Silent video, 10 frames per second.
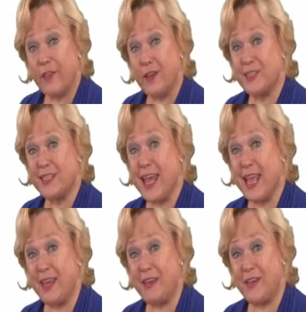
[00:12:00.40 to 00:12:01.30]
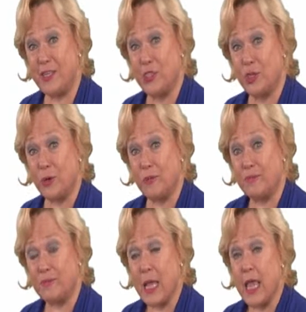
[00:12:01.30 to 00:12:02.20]
if there's a negative issue.
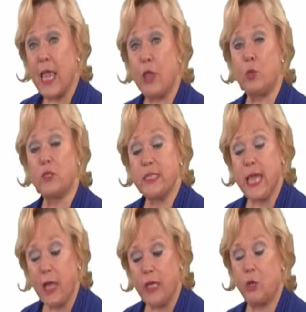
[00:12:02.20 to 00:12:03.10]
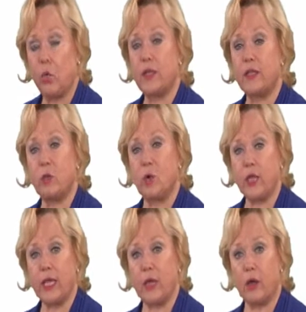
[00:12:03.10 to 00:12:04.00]
It will tell you what they're
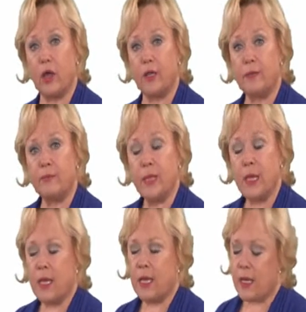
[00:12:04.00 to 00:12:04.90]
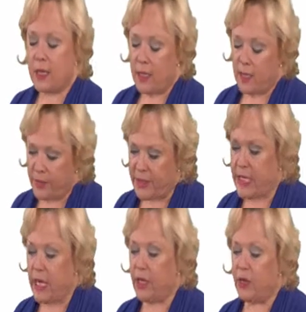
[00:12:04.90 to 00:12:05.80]
working on. Let me
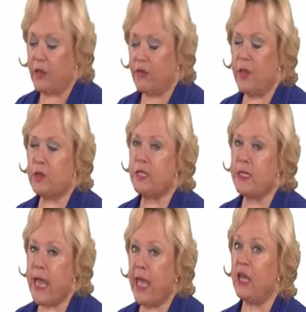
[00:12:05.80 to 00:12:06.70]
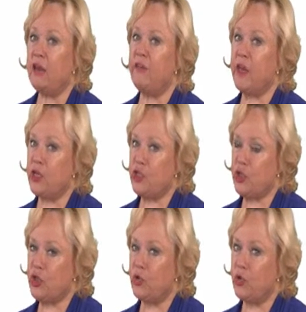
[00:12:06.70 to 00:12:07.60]
tell you, if there's a negative
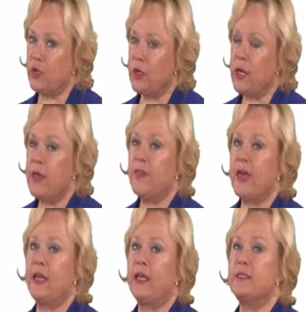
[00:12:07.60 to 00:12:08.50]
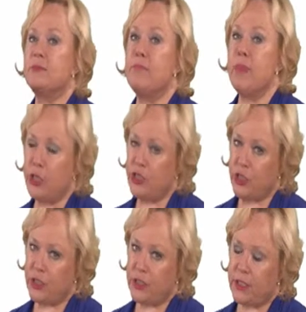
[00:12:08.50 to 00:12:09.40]
issue that is
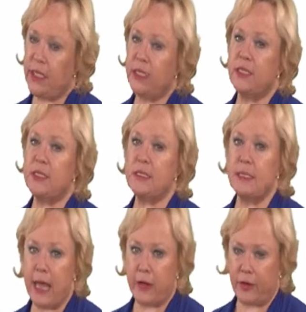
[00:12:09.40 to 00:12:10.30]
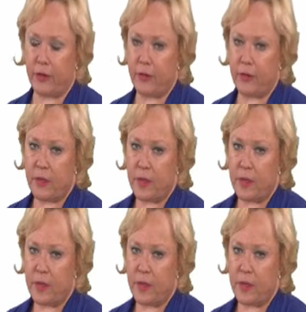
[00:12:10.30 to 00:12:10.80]
mentioned in this letter,